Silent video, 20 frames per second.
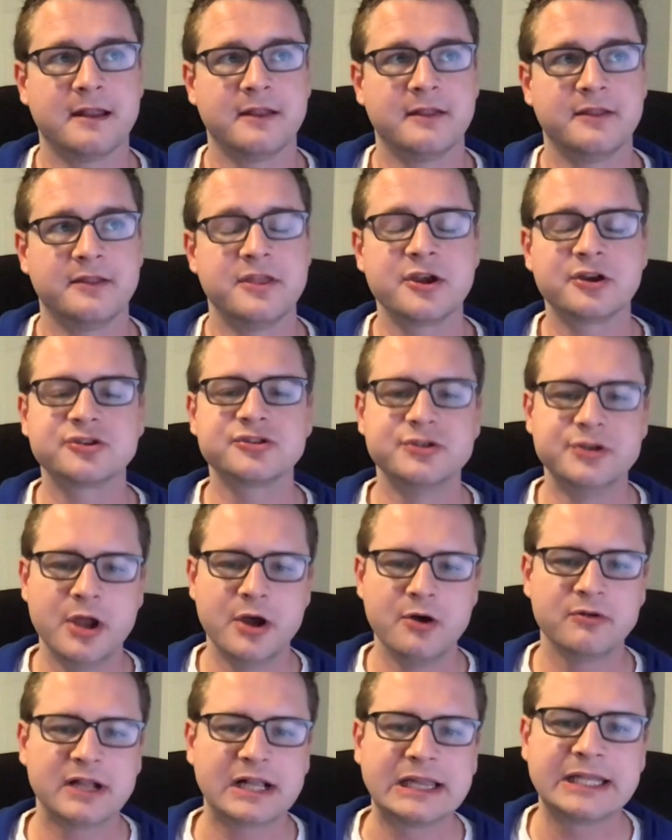there's
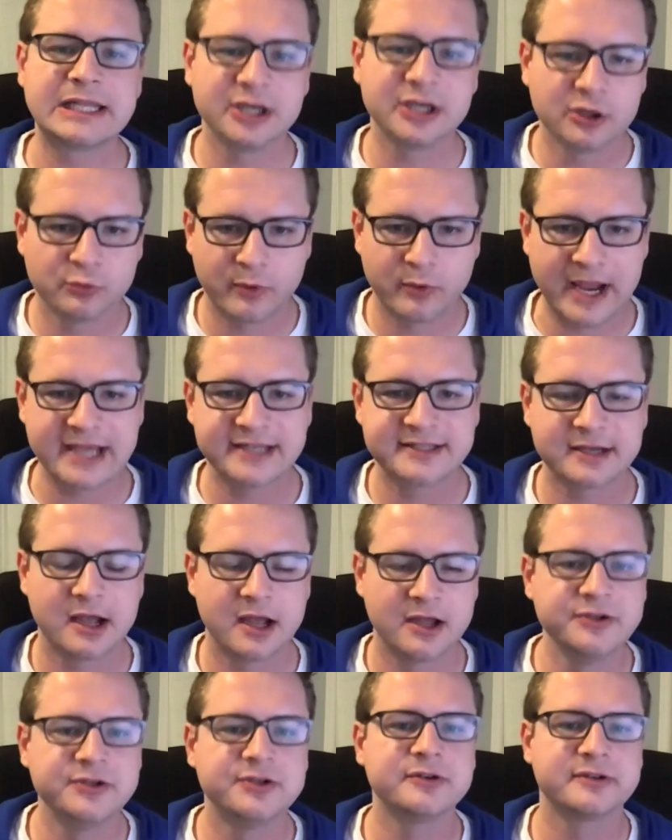no clear way to
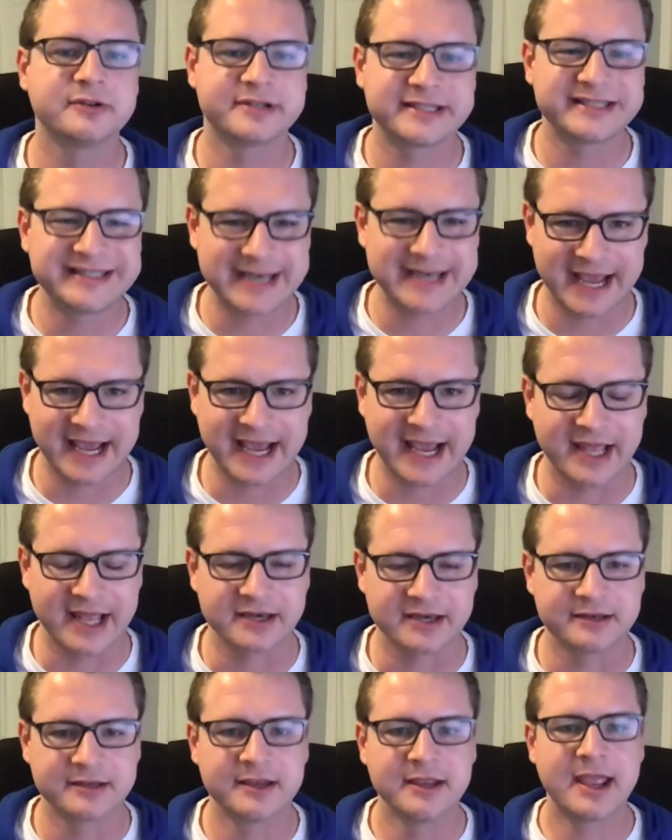
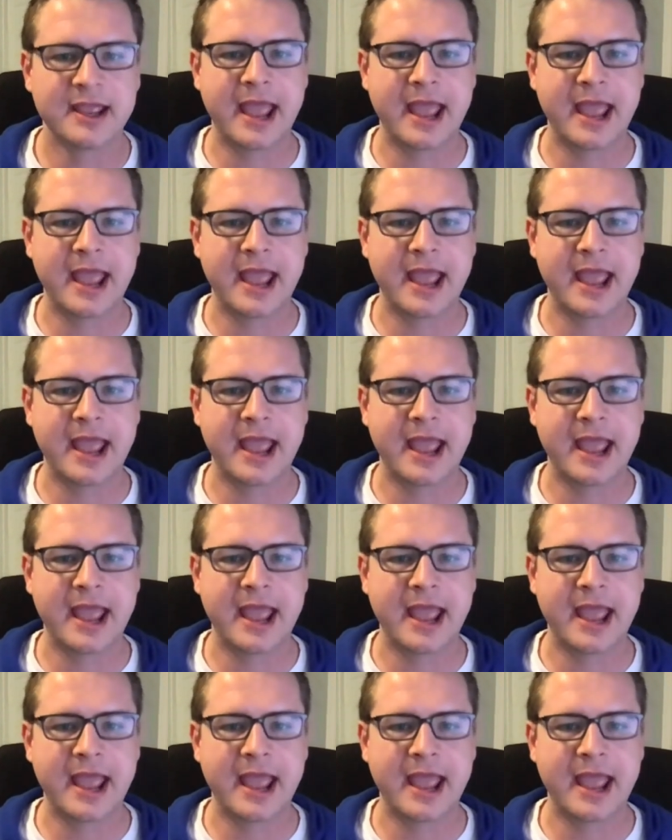understand